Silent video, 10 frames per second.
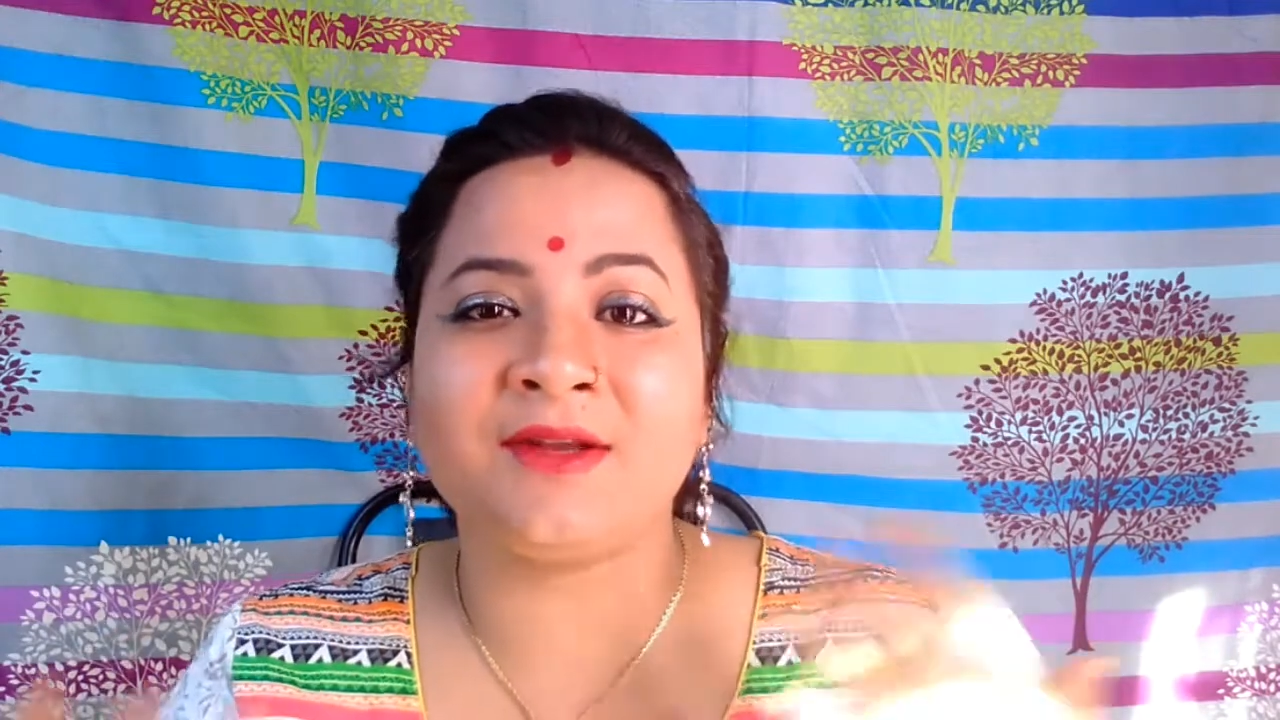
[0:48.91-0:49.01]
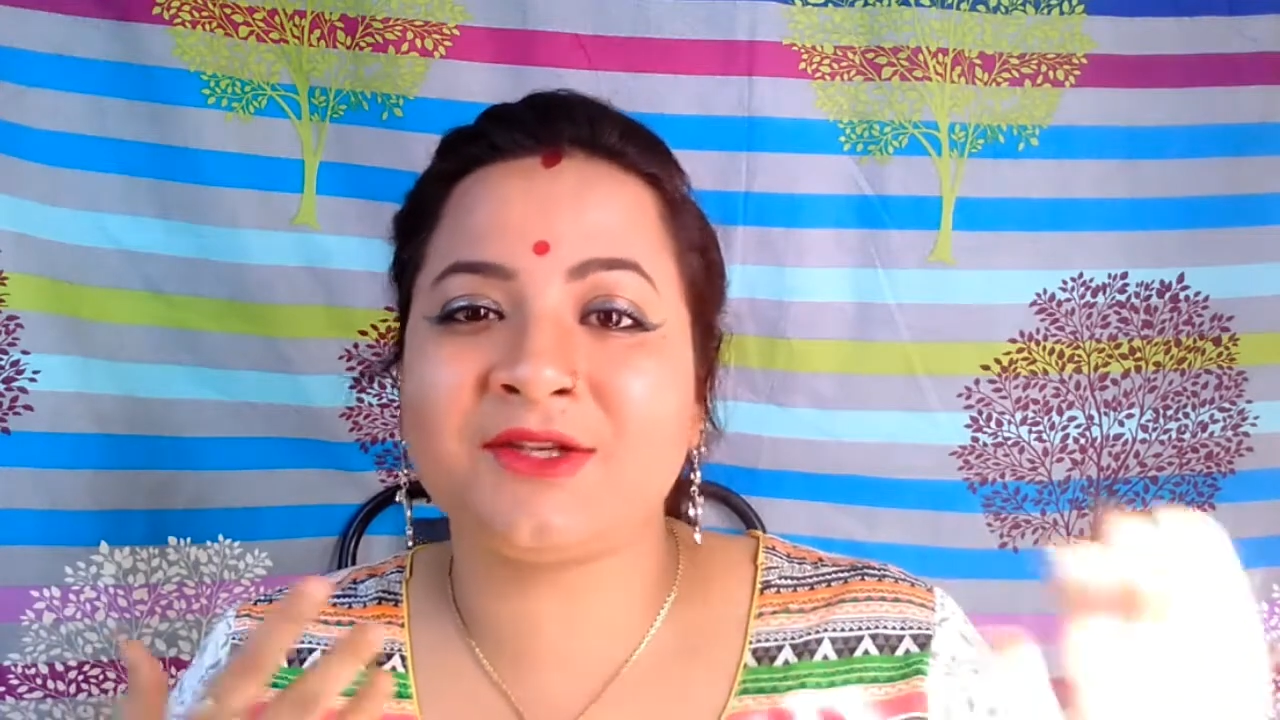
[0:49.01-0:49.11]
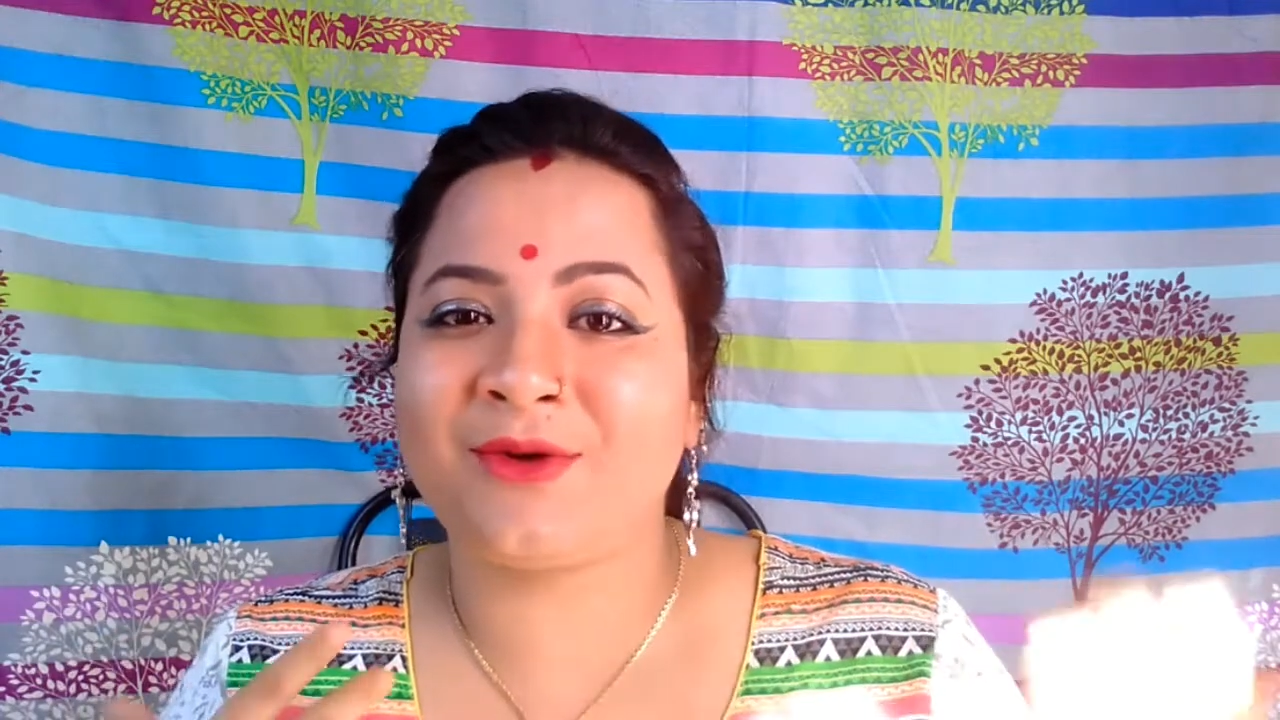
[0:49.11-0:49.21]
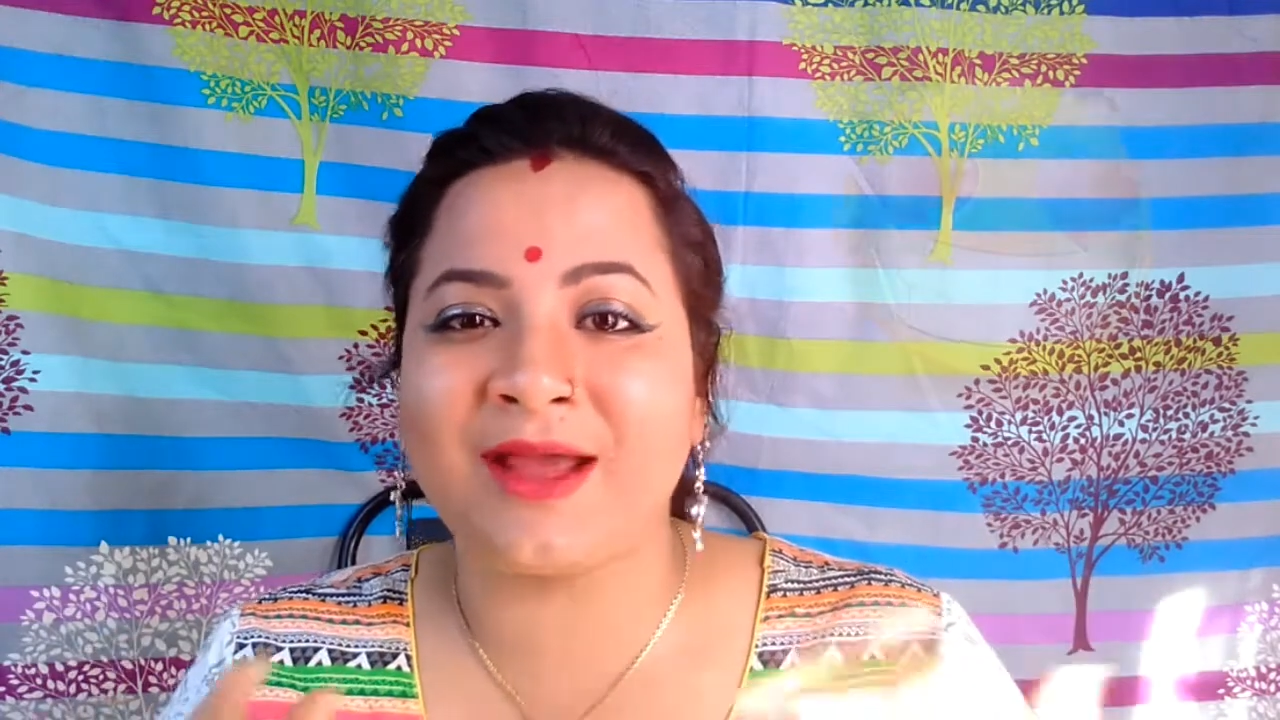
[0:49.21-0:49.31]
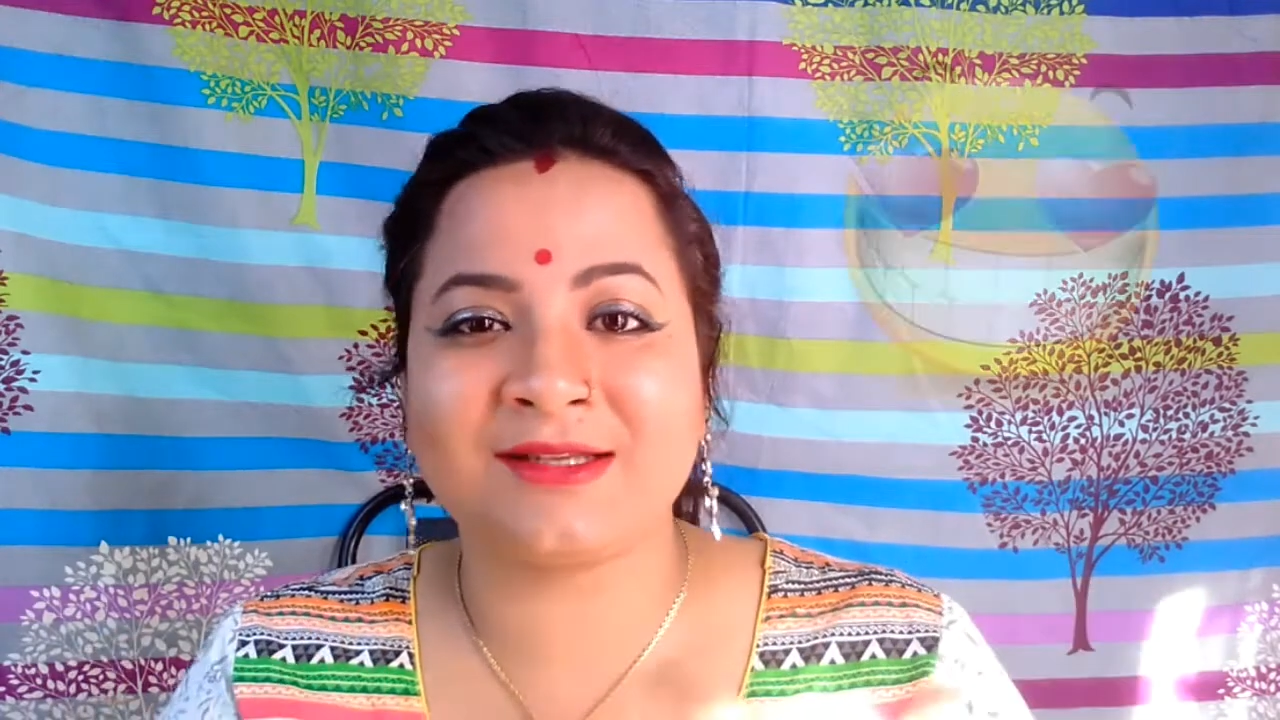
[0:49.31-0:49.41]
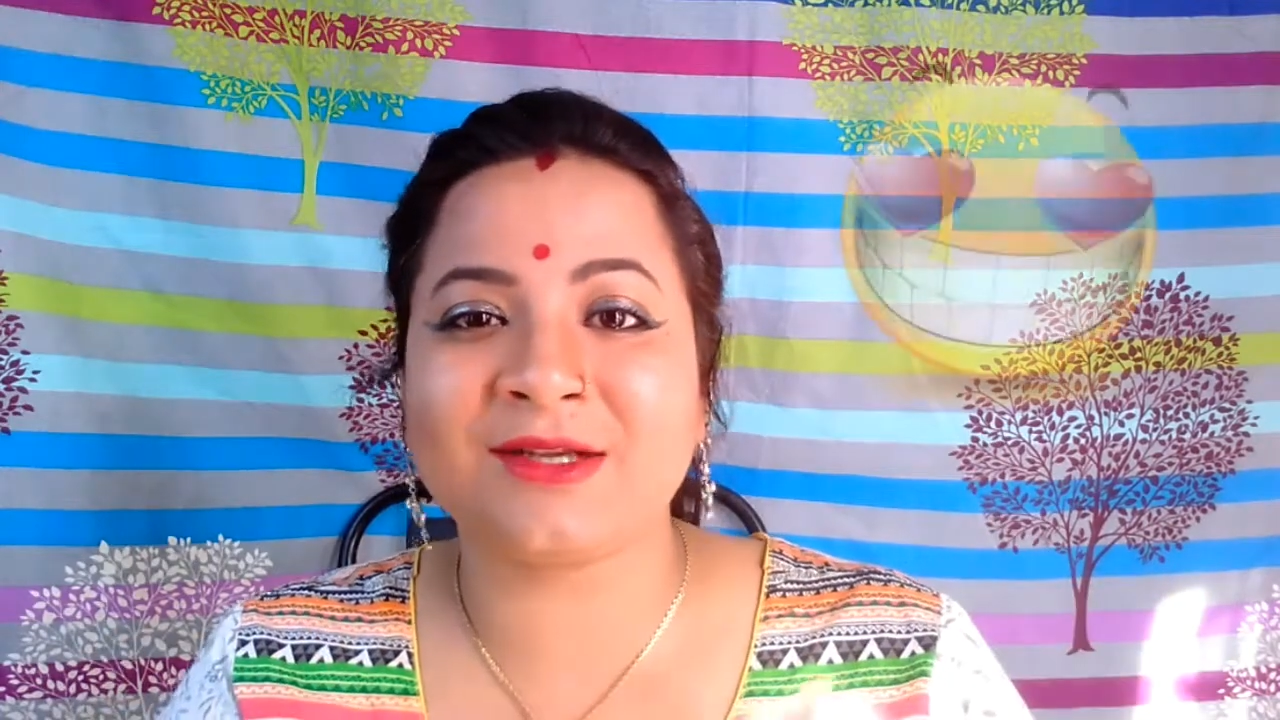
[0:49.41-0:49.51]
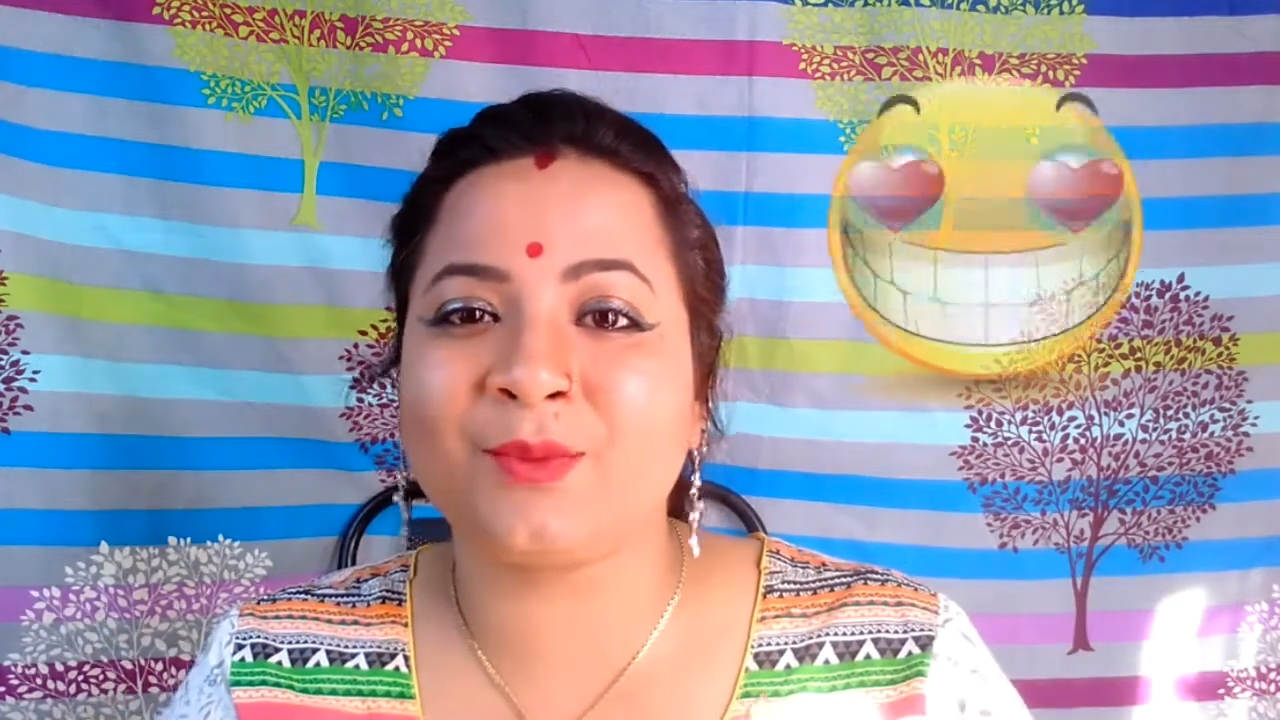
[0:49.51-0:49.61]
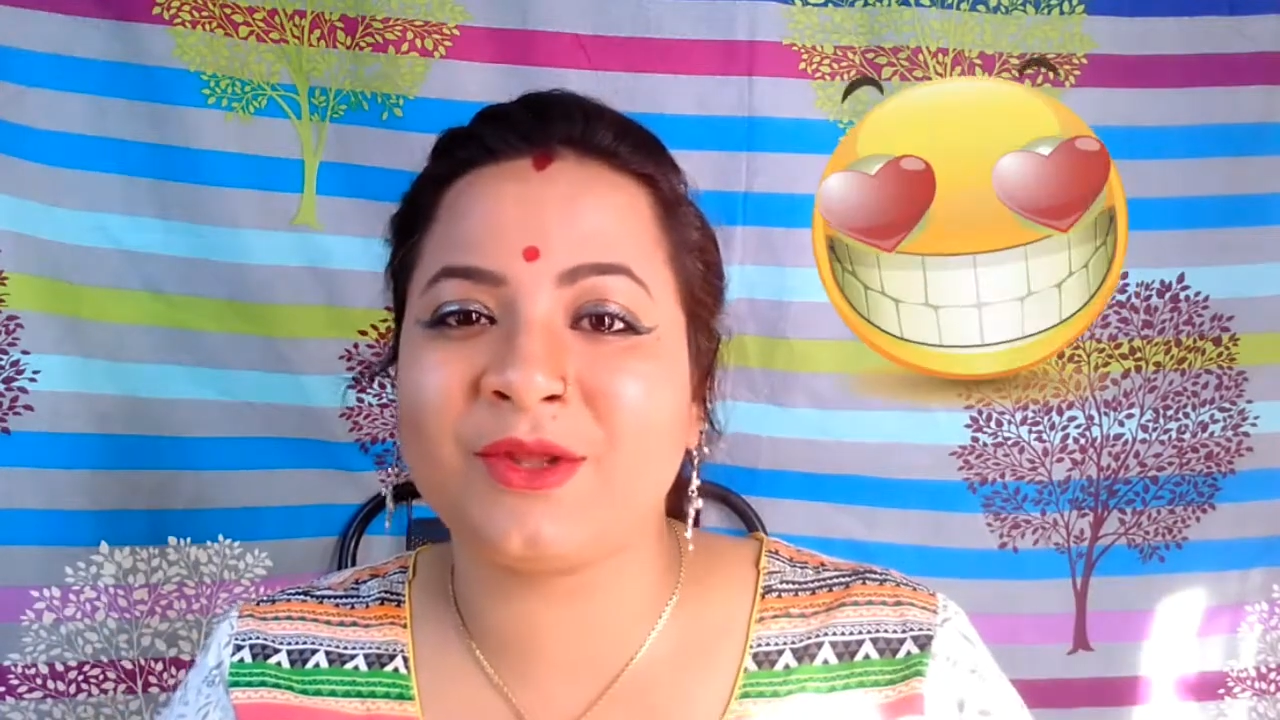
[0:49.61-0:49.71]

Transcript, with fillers: interacting